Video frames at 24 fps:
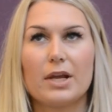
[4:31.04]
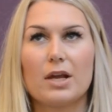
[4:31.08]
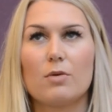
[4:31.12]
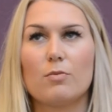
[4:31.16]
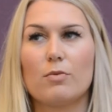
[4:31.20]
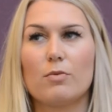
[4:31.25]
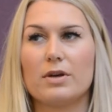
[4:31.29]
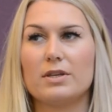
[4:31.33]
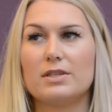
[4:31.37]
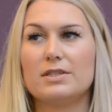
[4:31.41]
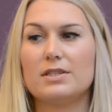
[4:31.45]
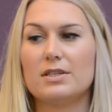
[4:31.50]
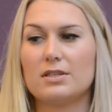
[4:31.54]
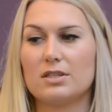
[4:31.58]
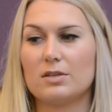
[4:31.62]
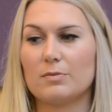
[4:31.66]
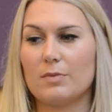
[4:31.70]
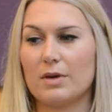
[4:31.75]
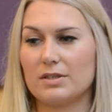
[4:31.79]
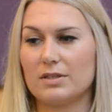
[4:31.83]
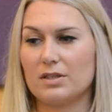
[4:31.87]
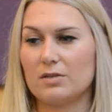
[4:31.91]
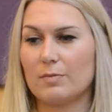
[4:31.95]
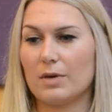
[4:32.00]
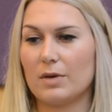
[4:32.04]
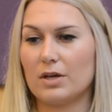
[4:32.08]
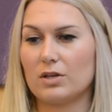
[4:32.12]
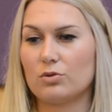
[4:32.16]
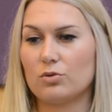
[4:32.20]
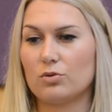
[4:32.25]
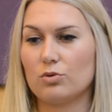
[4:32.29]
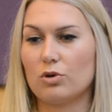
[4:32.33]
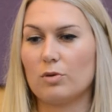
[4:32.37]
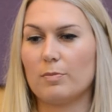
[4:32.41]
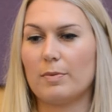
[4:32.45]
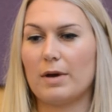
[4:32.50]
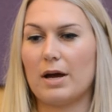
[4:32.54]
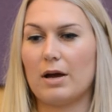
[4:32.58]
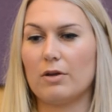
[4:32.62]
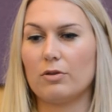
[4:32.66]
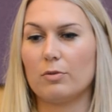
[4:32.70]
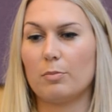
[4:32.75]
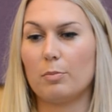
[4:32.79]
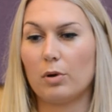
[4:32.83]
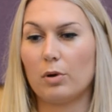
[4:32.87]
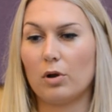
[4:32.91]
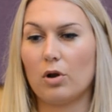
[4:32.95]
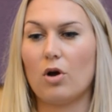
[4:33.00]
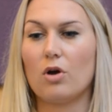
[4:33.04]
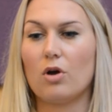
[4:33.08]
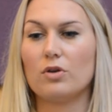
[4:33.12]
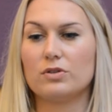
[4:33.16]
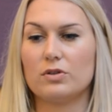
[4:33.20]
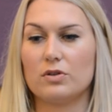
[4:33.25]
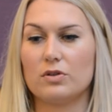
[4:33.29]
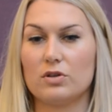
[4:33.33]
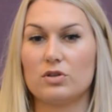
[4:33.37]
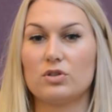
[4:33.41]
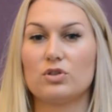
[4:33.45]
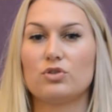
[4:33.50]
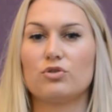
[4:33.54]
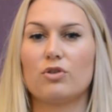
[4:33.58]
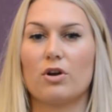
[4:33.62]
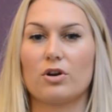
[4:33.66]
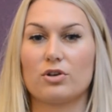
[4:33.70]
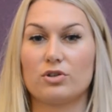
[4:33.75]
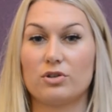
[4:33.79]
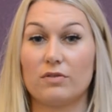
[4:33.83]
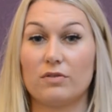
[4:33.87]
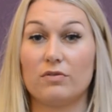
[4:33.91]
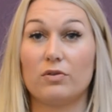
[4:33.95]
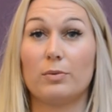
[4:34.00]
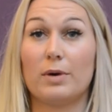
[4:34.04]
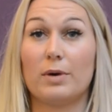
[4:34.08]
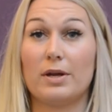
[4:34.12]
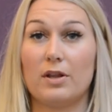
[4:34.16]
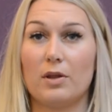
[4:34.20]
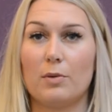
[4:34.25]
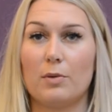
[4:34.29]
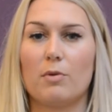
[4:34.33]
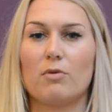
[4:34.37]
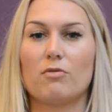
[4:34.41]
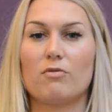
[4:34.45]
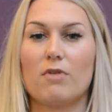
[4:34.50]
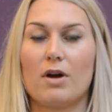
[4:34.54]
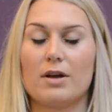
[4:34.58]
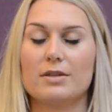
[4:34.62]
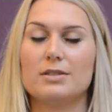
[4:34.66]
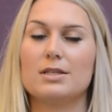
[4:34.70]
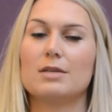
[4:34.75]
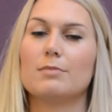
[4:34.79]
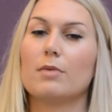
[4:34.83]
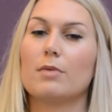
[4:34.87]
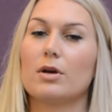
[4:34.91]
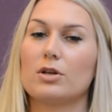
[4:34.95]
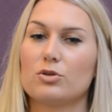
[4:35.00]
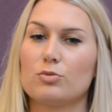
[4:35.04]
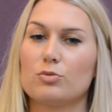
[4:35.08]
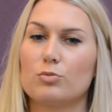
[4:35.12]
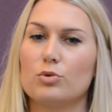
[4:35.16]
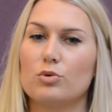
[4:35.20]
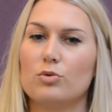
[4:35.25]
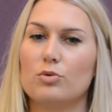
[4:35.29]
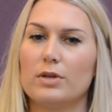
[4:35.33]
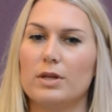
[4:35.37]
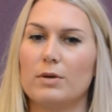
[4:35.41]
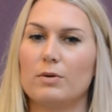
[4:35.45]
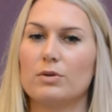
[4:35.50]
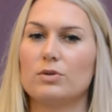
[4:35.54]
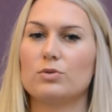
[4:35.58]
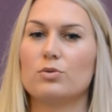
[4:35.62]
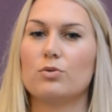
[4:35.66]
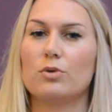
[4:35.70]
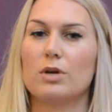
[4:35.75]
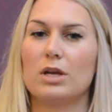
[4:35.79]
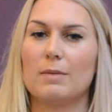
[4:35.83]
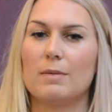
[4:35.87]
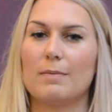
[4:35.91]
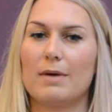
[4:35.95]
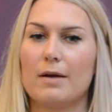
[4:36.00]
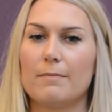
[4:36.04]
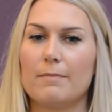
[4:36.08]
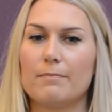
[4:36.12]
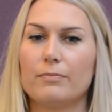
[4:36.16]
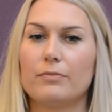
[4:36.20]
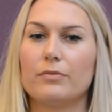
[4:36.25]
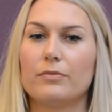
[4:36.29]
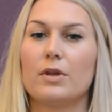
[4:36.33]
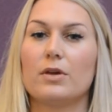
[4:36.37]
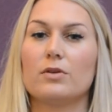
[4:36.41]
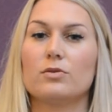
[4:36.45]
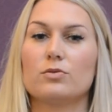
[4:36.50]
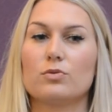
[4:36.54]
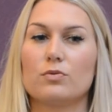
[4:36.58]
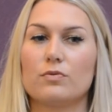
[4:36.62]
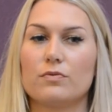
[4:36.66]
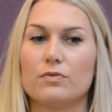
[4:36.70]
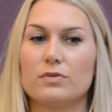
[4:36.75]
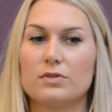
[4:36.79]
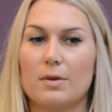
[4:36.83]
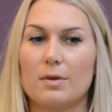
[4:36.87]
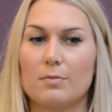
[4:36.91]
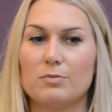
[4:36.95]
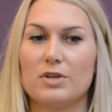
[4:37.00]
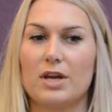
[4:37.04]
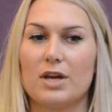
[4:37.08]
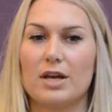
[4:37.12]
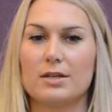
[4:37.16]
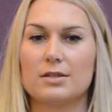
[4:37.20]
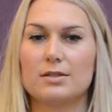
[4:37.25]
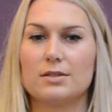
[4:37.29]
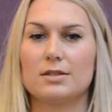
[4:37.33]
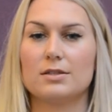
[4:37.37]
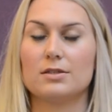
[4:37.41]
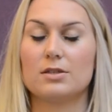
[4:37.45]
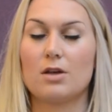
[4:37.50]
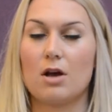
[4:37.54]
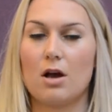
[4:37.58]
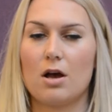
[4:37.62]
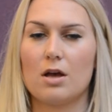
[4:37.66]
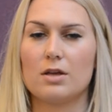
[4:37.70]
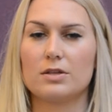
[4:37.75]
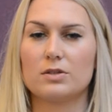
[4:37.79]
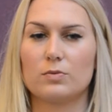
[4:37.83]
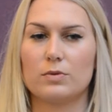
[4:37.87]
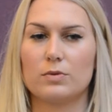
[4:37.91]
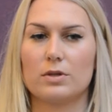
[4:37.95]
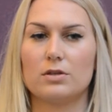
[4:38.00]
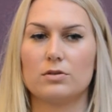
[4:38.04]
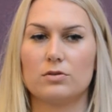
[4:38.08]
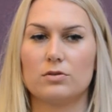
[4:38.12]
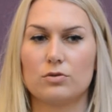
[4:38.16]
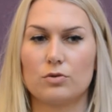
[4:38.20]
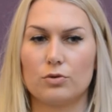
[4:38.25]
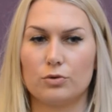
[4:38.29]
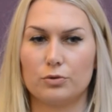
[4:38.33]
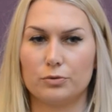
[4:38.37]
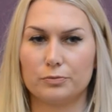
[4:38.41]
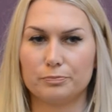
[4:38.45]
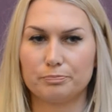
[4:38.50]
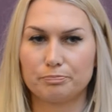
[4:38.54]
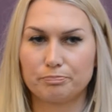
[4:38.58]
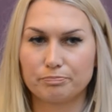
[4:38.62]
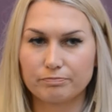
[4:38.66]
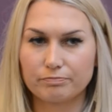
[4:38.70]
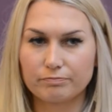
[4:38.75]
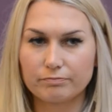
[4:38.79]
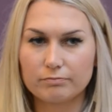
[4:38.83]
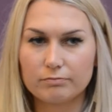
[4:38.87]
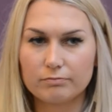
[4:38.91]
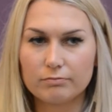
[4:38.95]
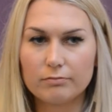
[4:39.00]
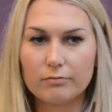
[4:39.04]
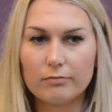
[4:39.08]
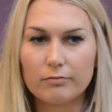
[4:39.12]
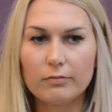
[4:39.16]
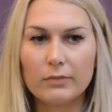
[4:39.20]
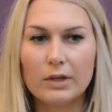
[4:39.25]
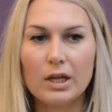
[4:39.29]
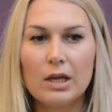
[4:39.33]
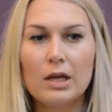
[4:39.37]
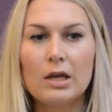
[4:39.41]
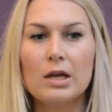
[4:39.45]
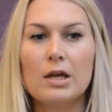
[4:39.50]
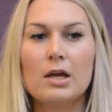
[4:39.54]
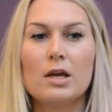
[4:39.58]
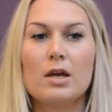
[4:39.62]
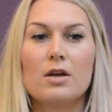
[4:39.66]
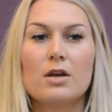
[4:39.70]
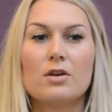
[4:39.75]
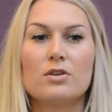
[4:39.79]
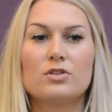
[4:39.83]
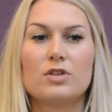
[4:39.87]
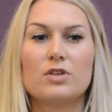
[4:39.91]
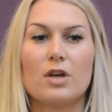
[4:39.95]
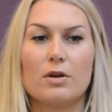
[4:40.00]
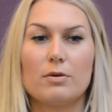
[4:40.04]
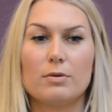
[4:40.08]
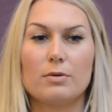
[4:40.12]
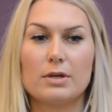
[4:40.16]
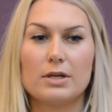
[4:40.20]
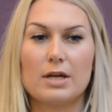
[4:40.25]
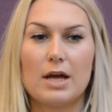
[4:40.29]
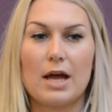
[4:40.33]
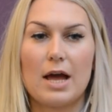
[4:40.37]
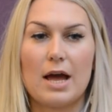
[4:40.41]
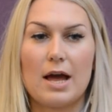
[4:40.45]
whereas systemisers might talk about the plot and the structure of the way that they were writing much more when they were talking about those sort of subjects and tasks in school. So